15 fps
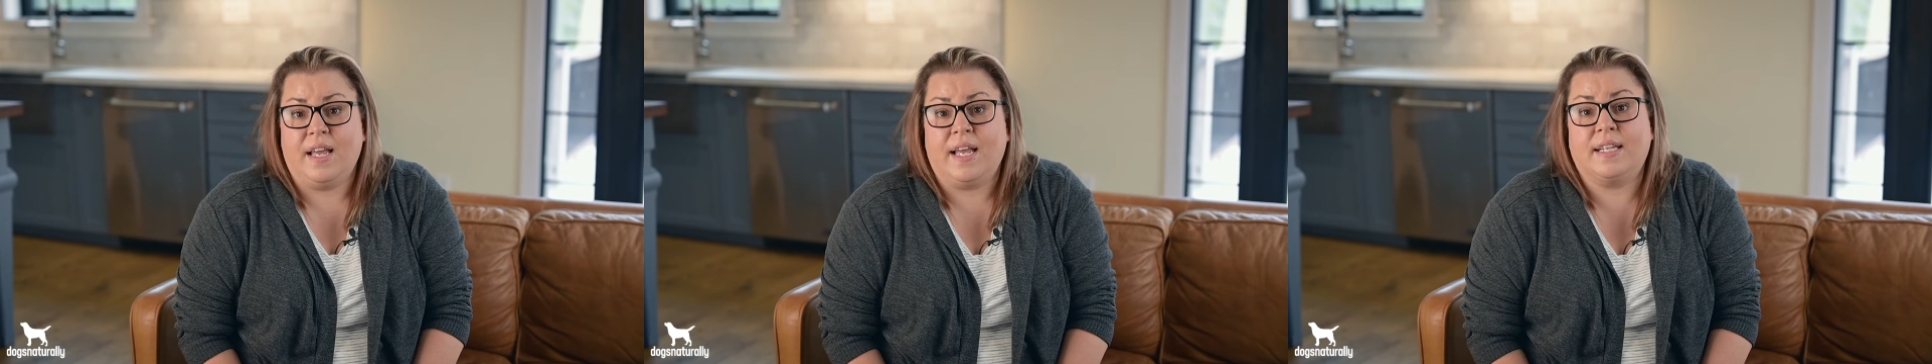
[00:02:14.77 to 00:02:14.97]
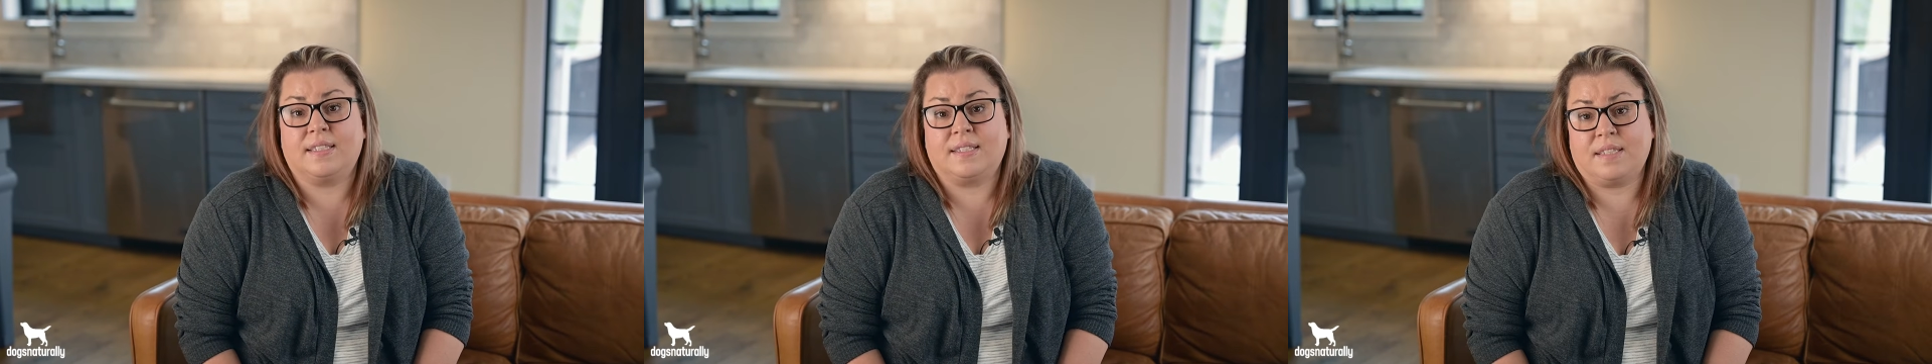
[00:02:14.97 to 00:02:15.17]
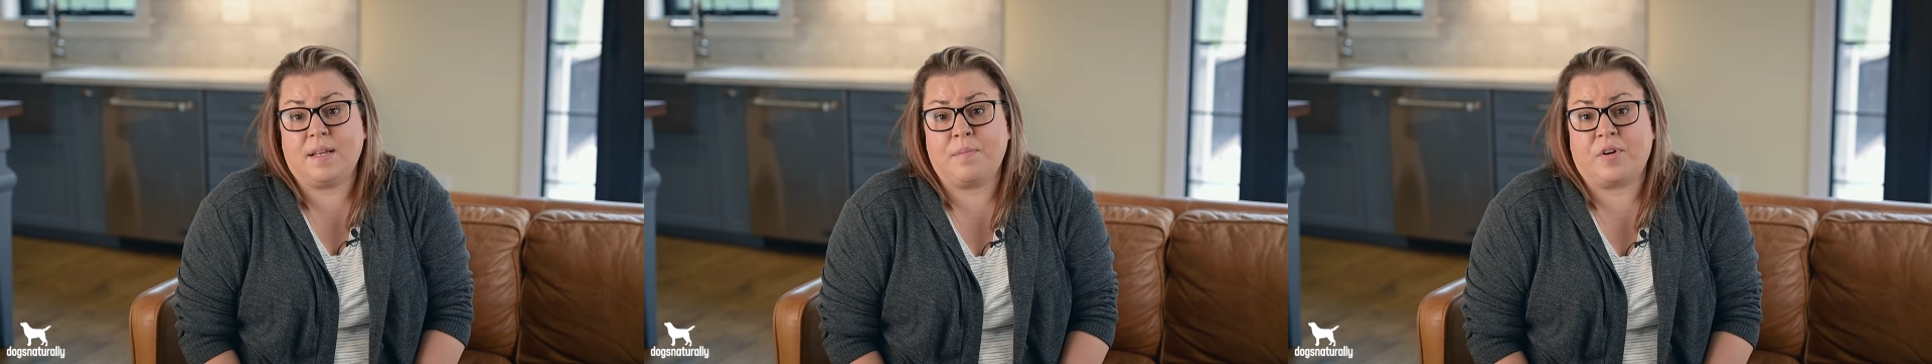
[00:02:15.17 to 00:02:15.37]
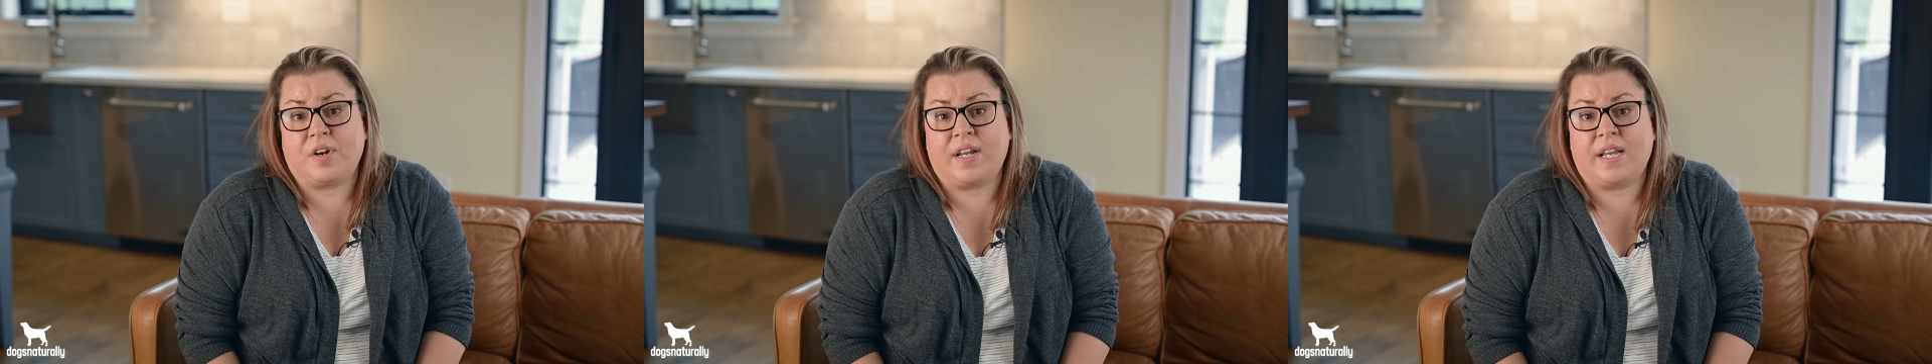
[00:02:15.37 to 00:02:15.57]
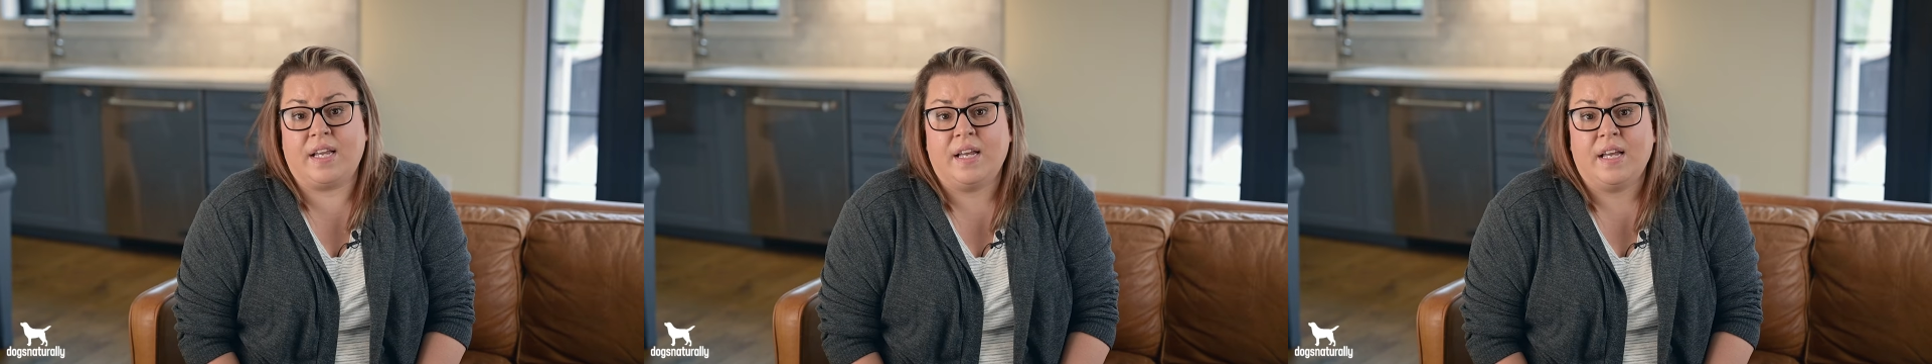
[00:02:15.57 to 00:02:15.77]
In
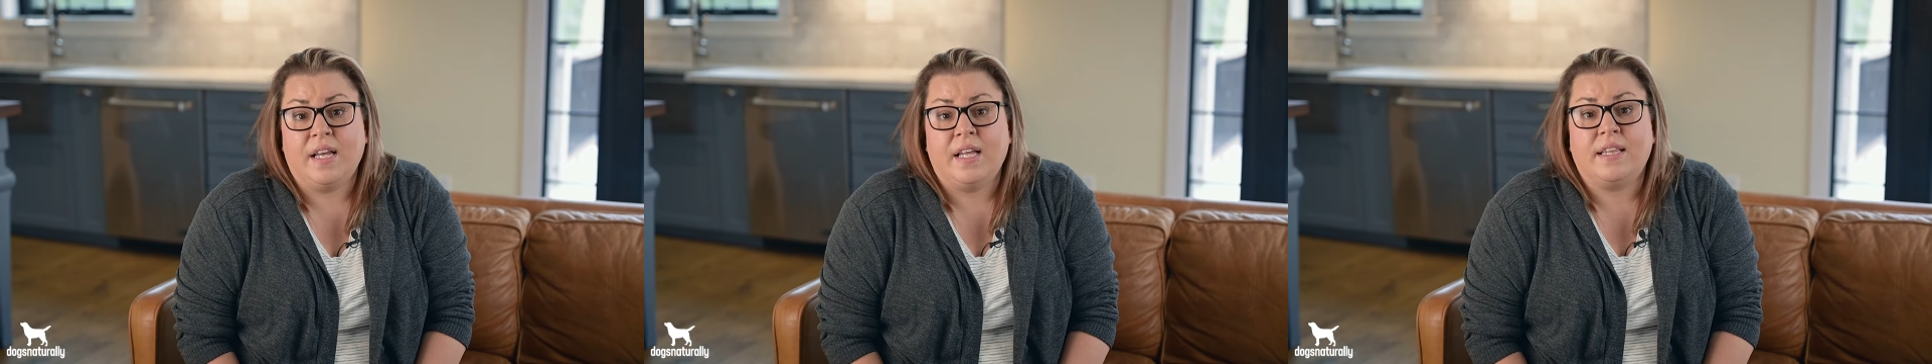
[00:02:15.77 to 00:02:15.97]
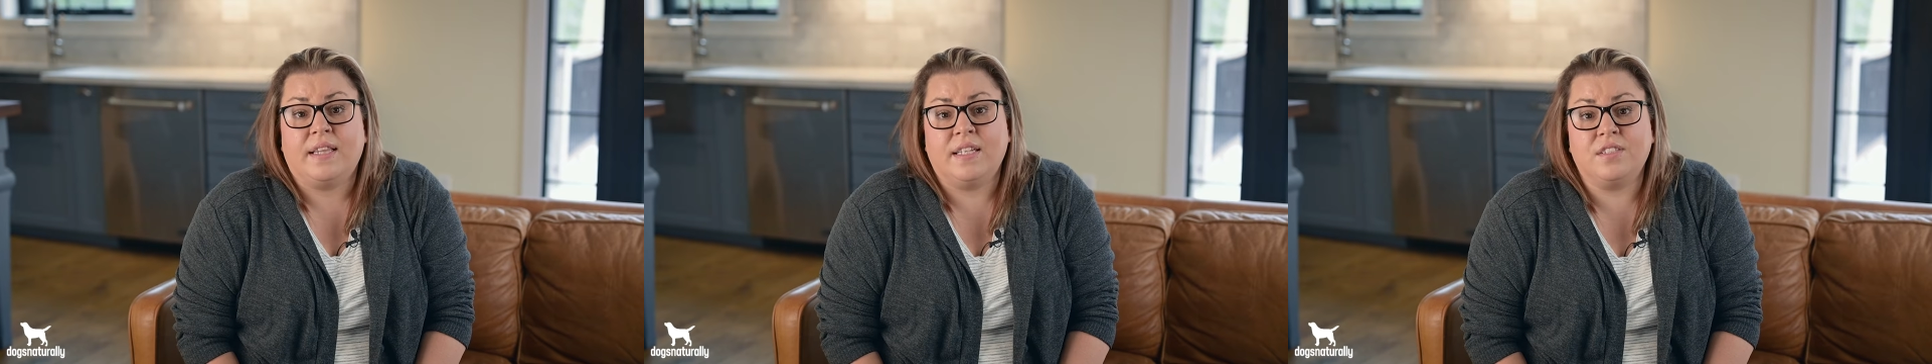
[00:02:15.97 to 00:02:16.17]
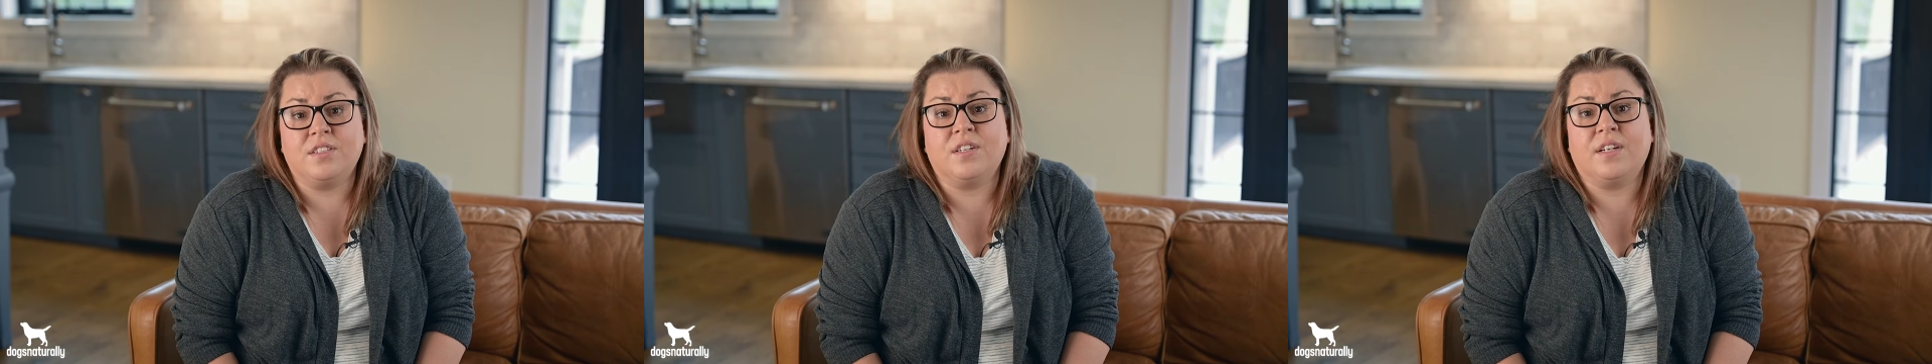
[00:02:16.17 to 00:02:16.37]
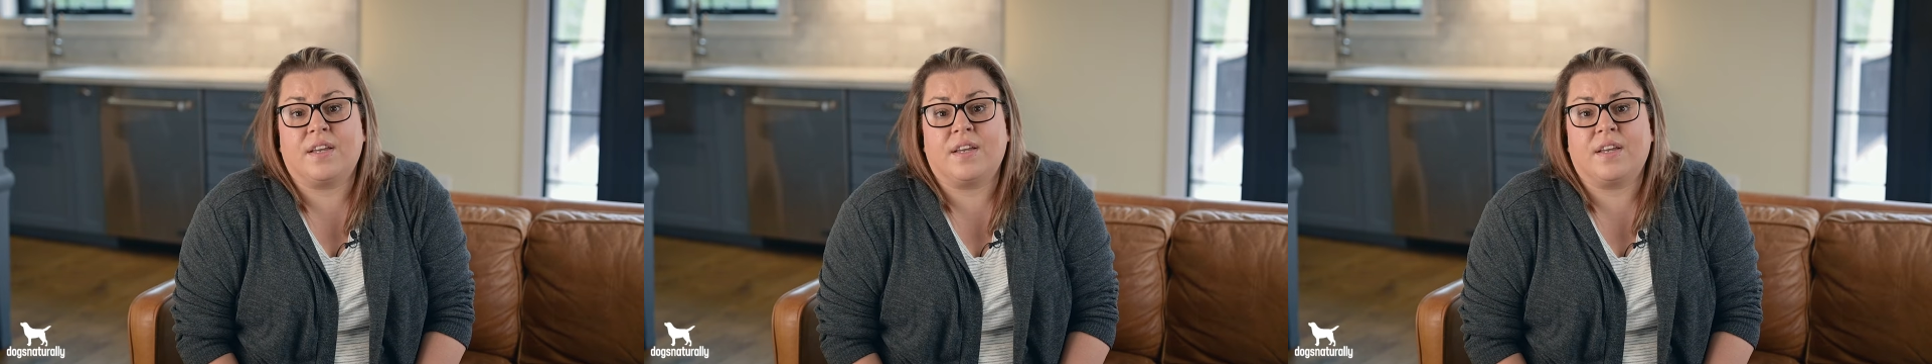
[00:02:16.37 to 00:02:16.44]
summary, these are